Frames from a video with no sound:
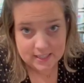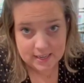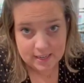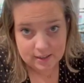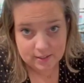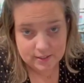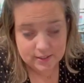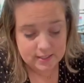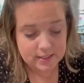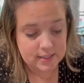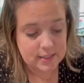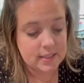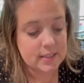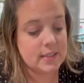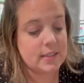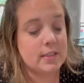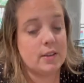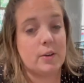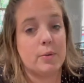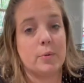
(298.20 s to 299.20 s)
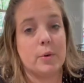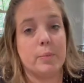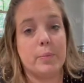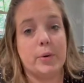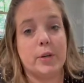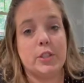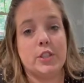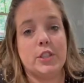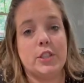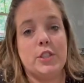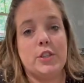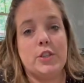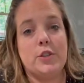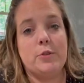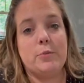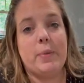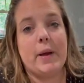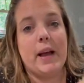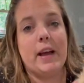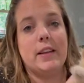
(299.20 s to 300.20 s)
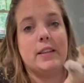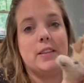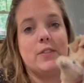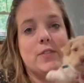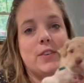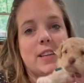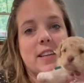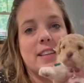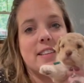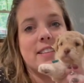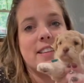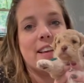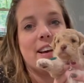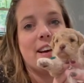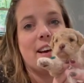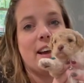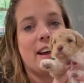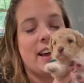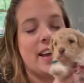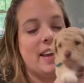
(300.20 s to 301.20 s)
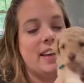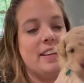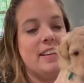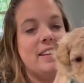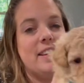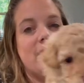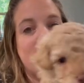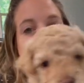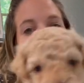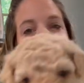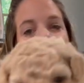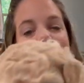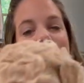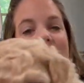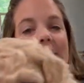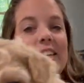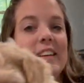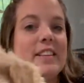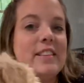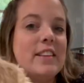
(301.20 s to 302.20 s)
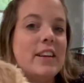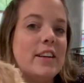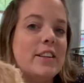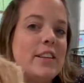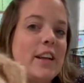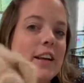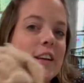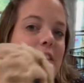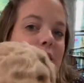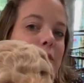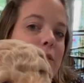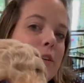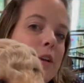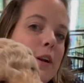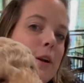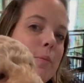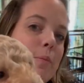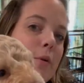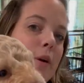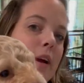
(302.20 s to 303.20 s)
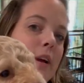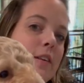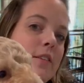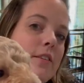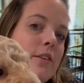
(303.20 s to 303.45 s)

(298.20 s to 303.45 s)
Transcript: ounces so we're pushing two pounds for this guy it's good that cute little brown